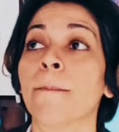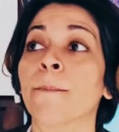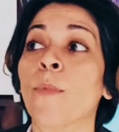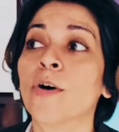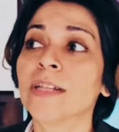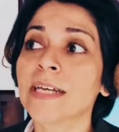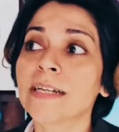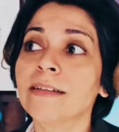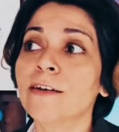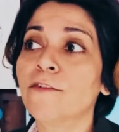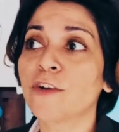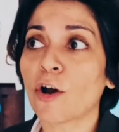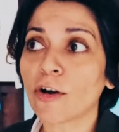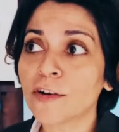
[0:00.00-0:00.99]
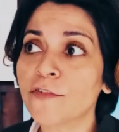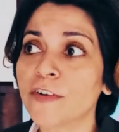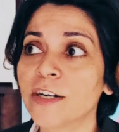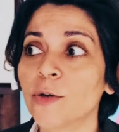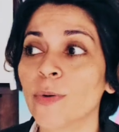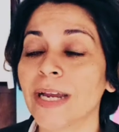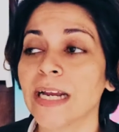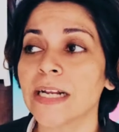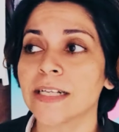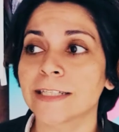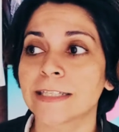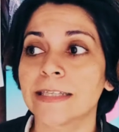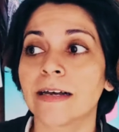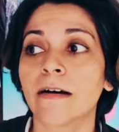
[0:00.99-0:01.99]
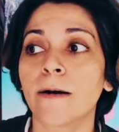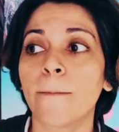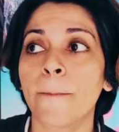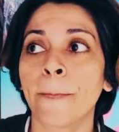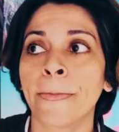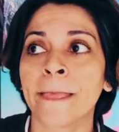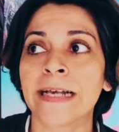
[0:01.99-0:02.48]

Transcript: More than the photographer doing it, it's the